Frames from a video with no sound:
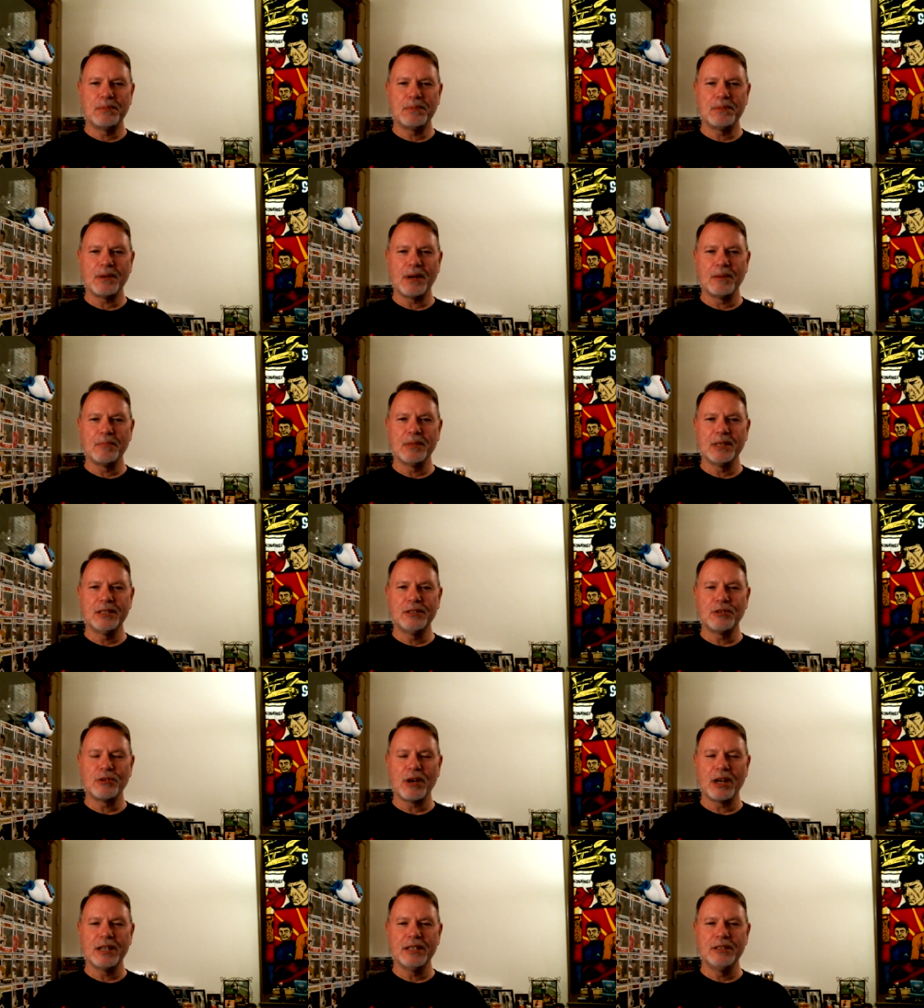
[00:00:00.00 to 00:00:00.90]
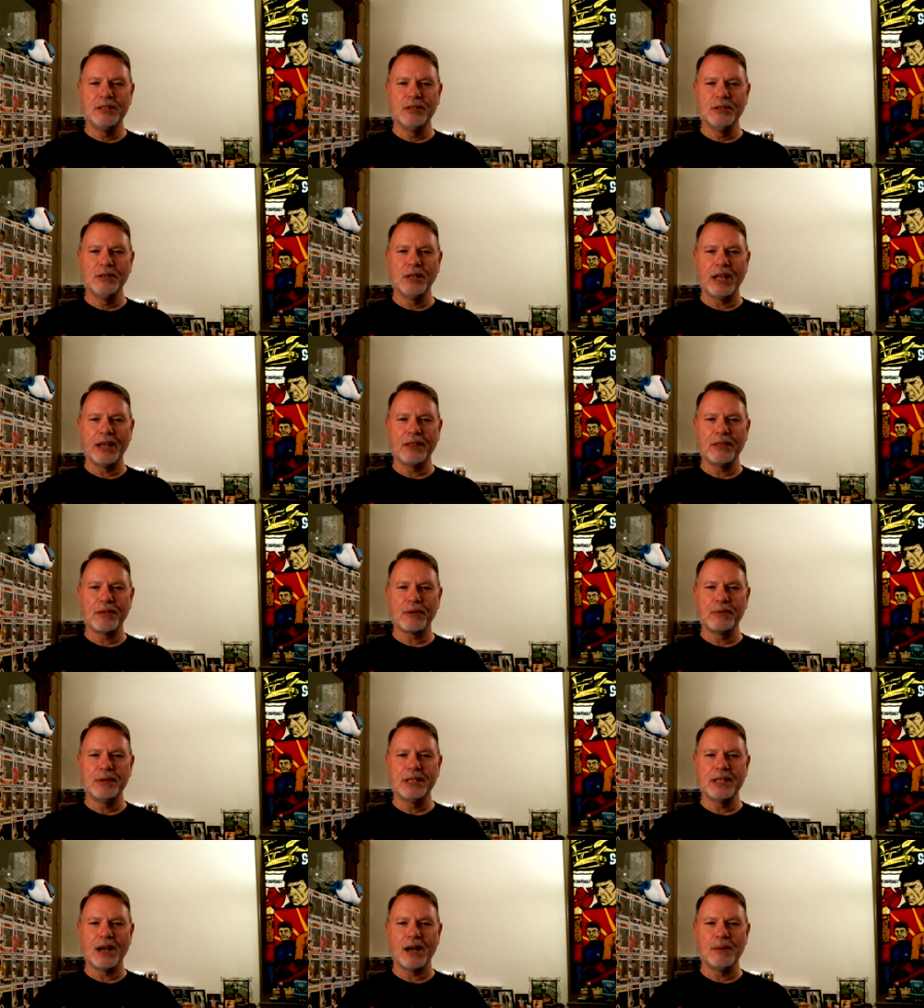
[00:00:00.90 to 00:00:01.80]
I'm going to try to do like
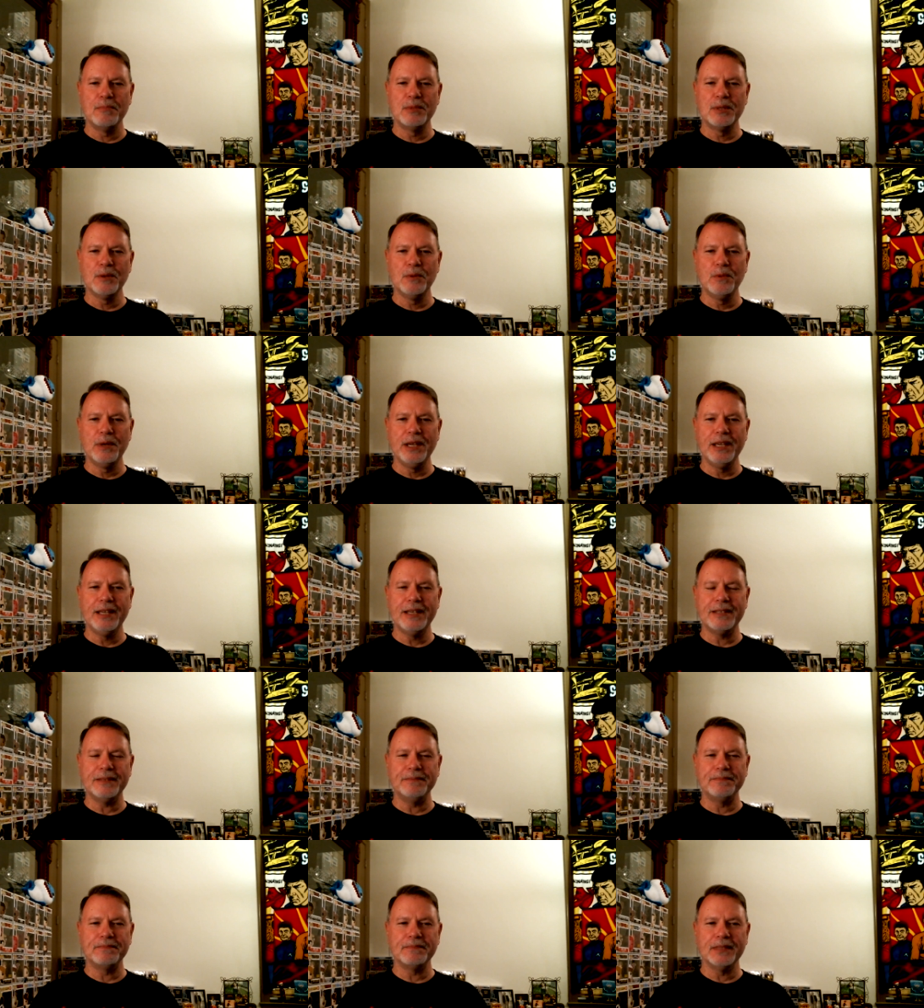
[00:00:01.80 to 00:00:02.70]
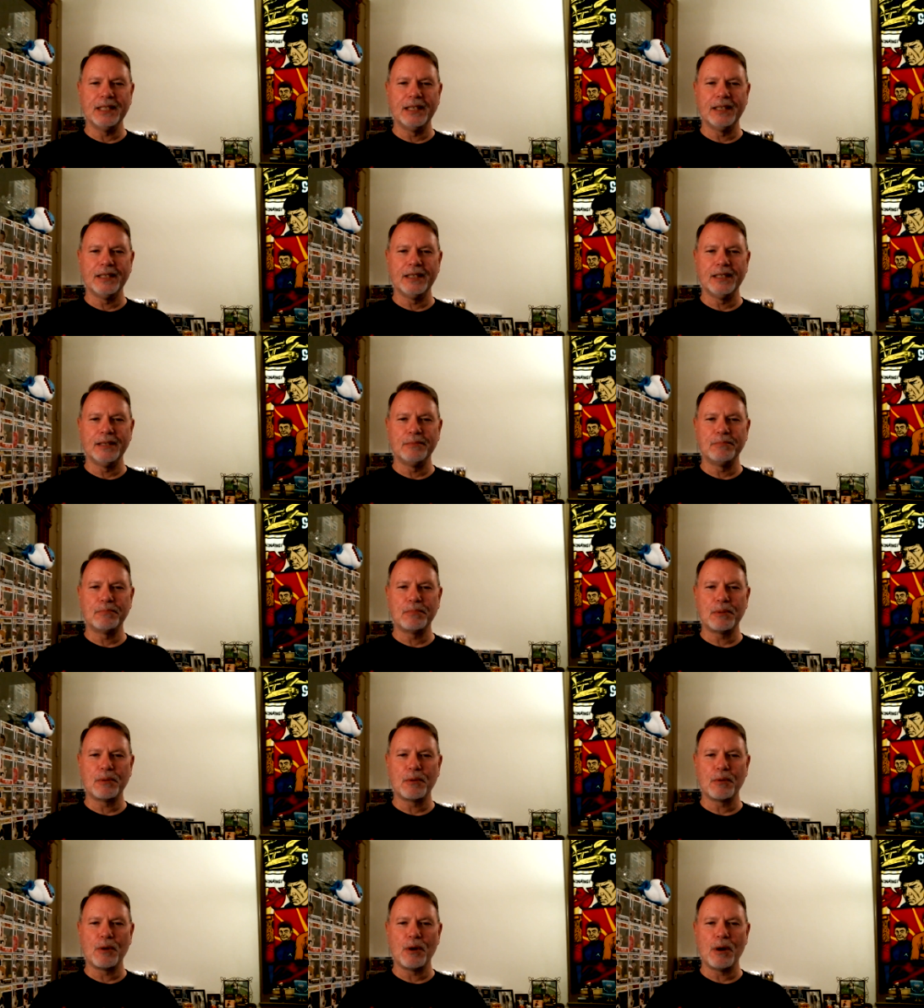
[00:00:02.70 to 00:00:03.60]
three times a week. Uh,
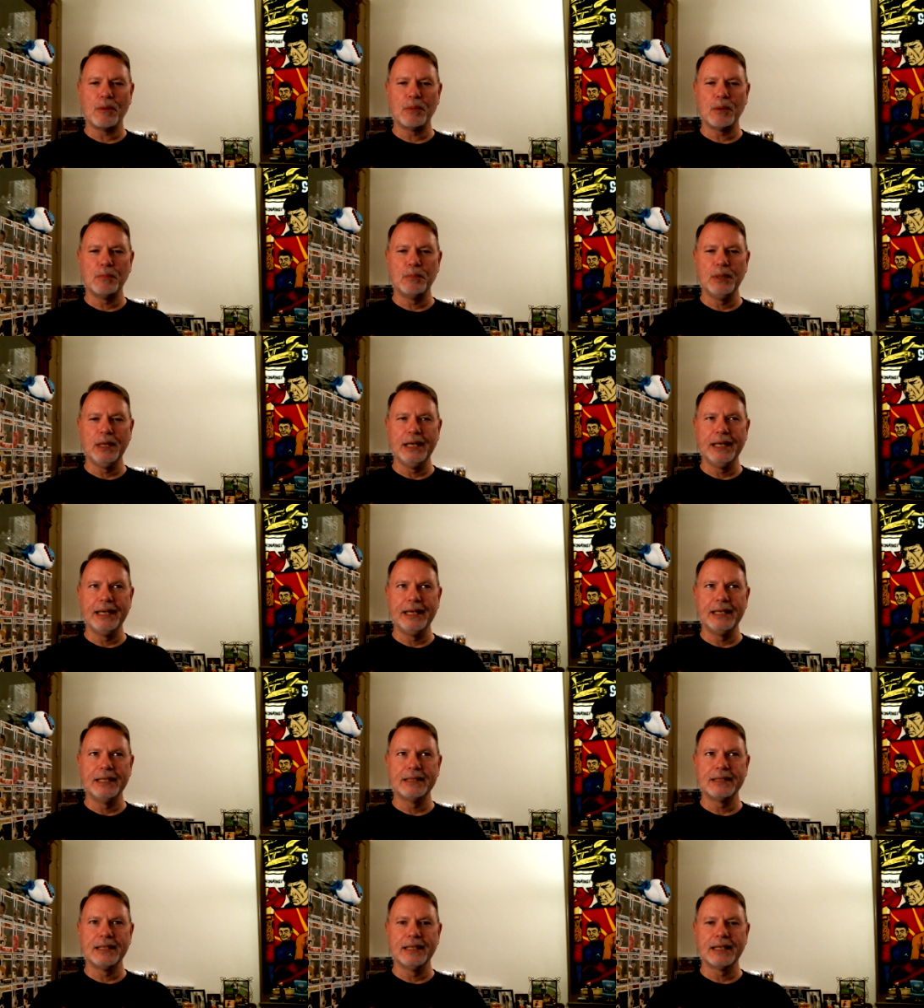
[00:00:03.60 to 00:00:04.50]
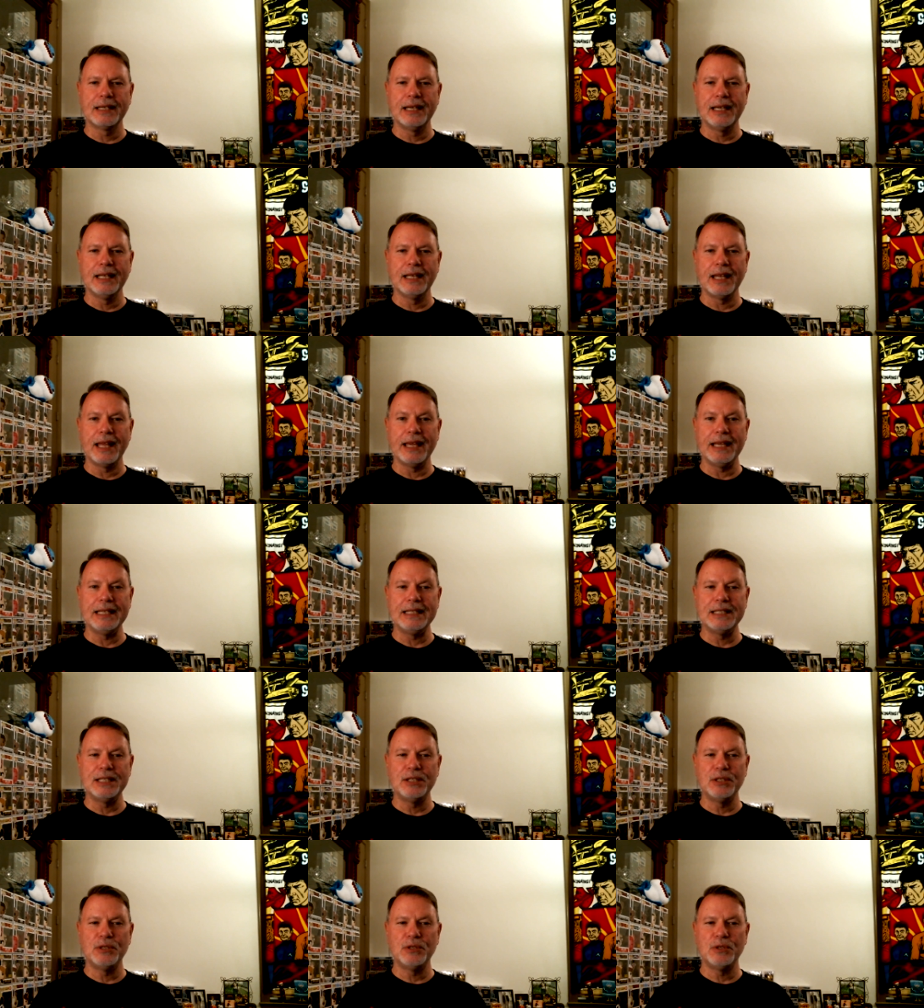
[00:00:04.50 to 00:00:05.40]
probably it's looking like
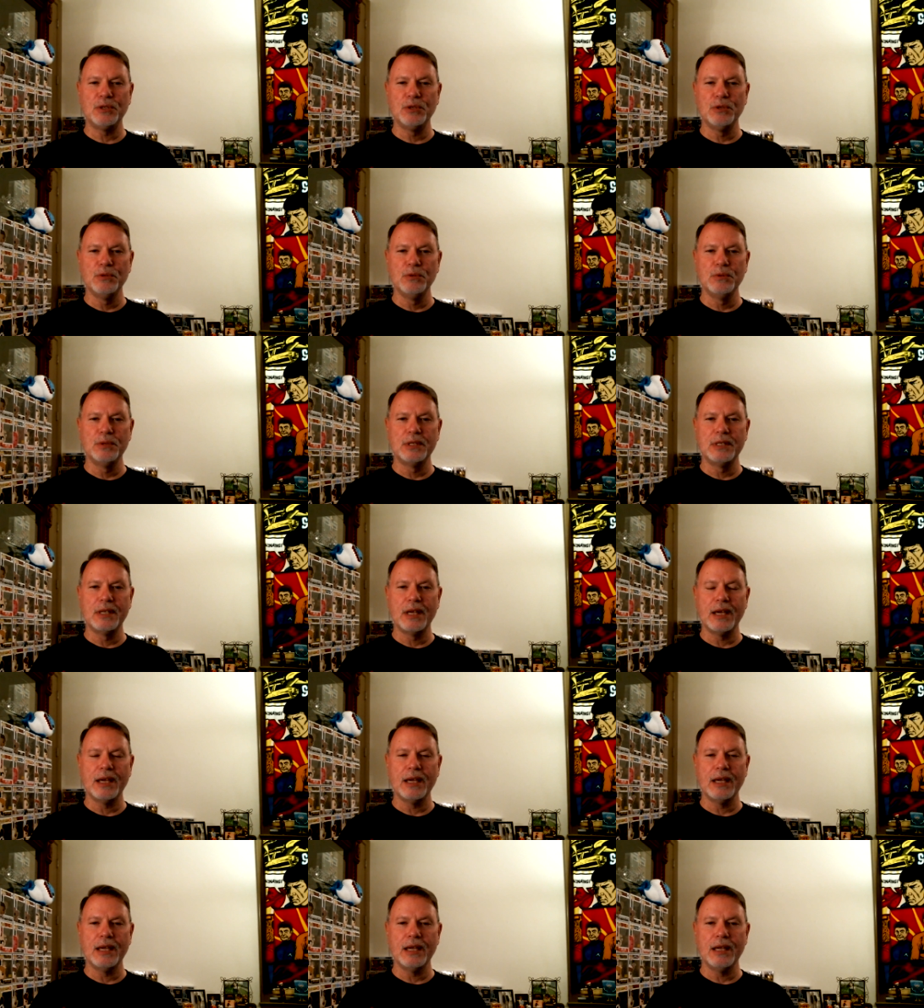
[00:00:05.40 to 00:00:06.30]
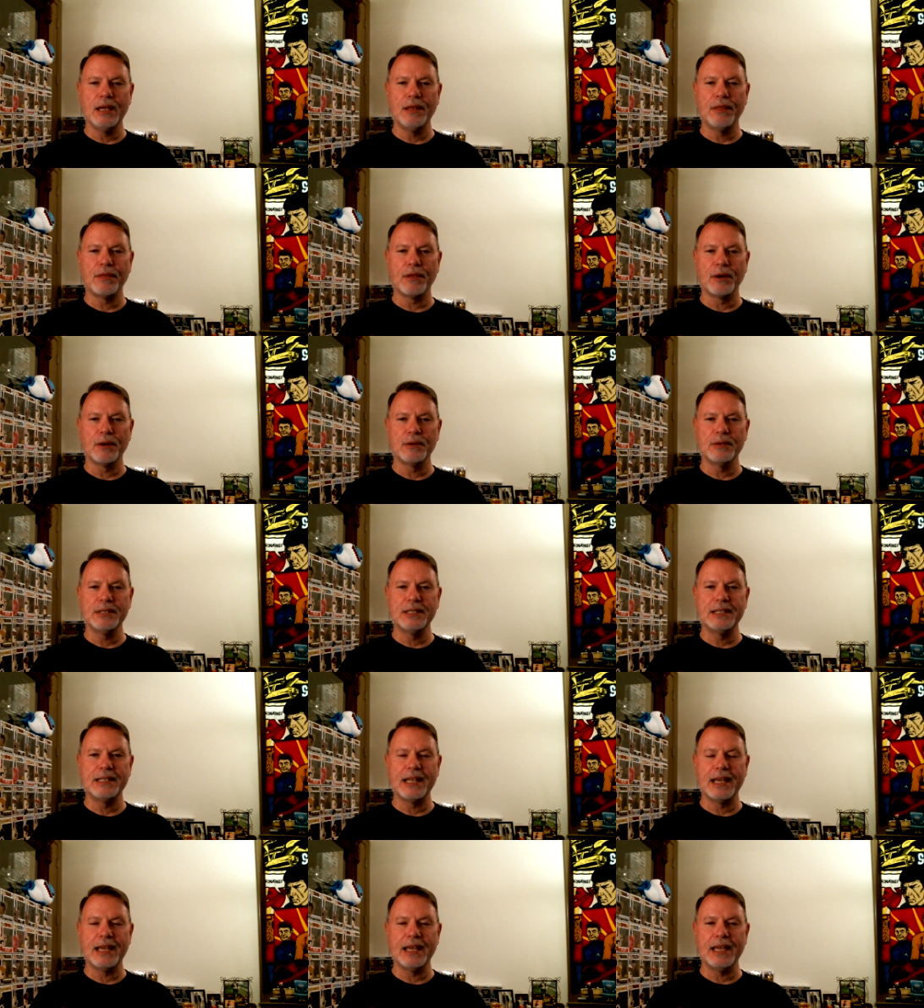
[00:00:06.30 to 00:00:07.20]
Tuesday,
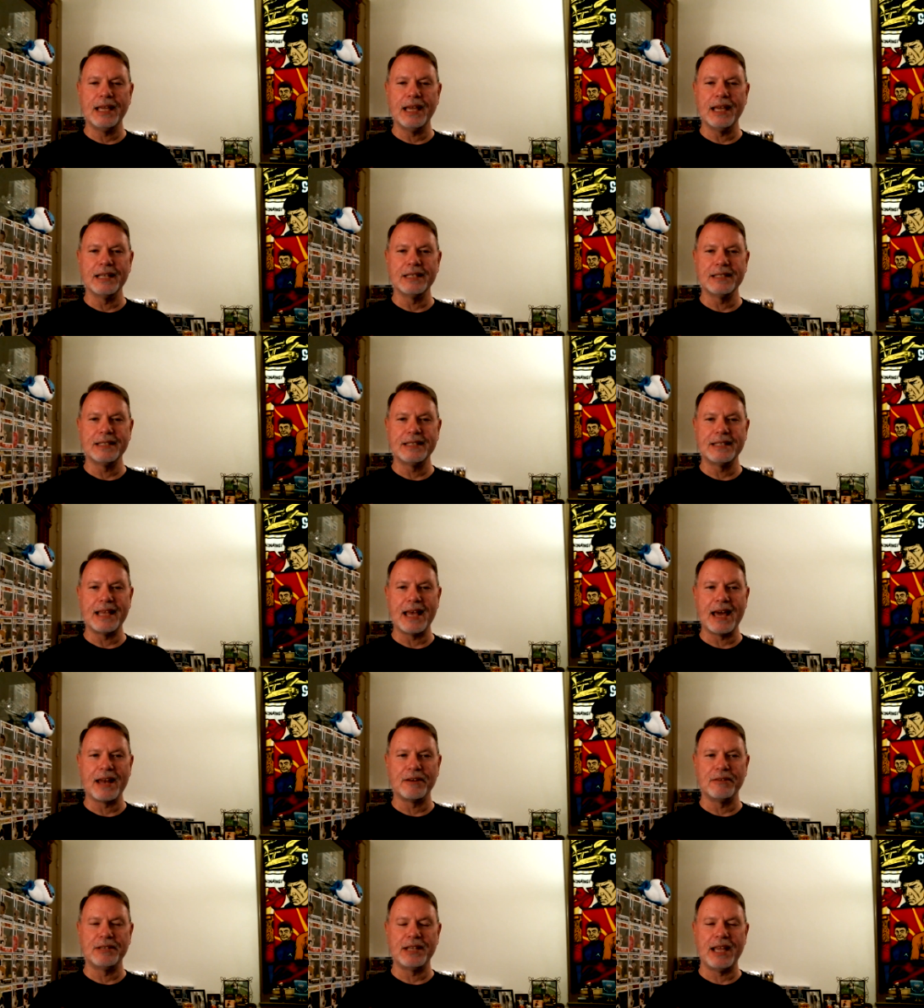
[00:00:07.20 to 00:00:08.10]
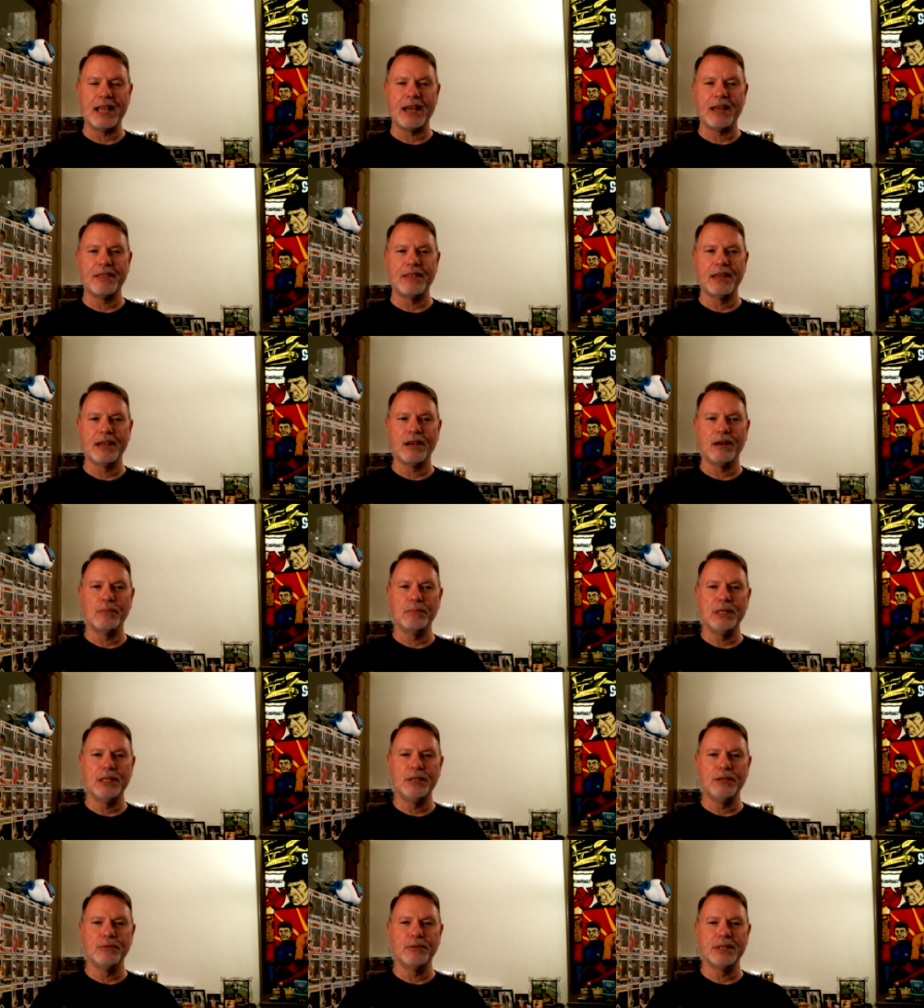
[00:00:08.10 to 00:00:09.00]
Thursday, and Saturday. I think I'll
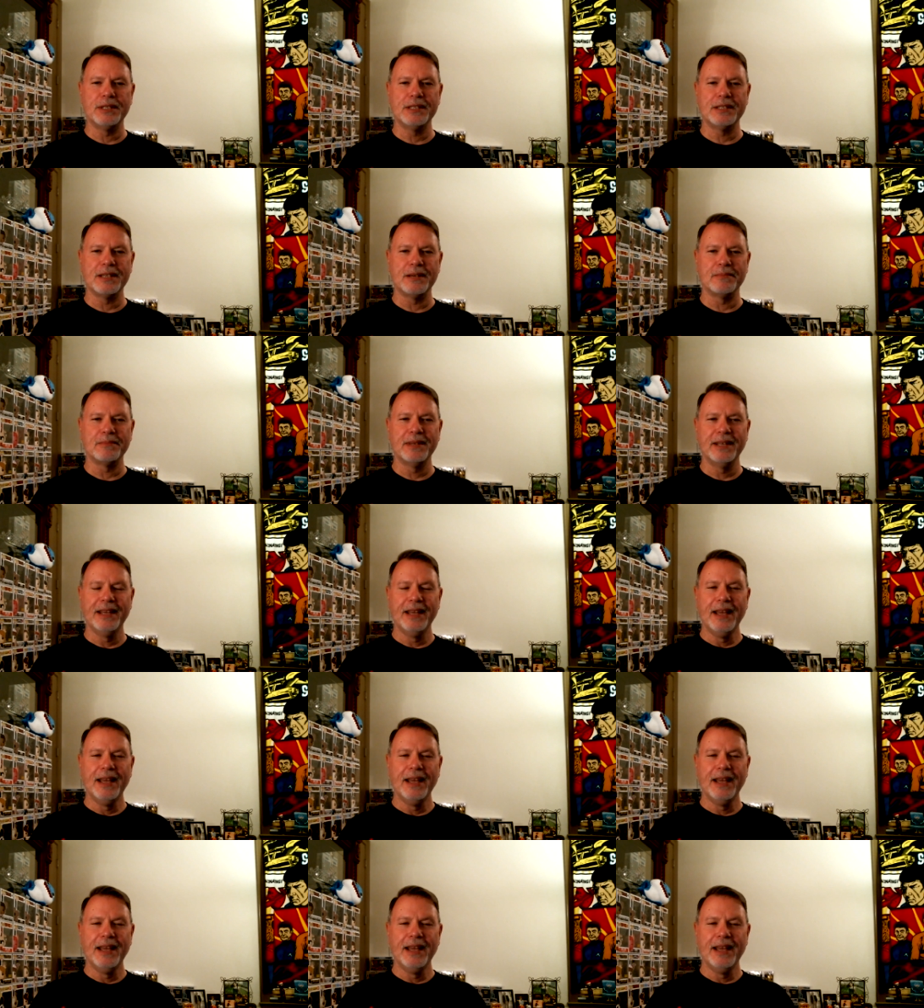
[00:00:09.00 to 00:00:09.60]
be doing some.